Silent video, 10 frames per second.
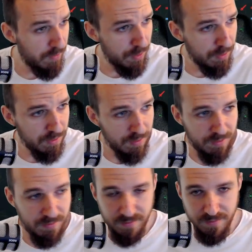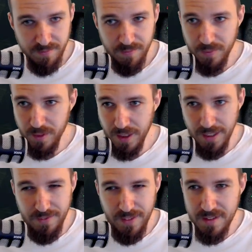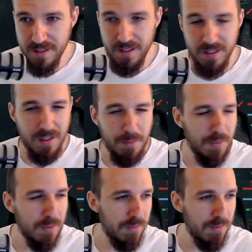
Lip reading: you invest couple,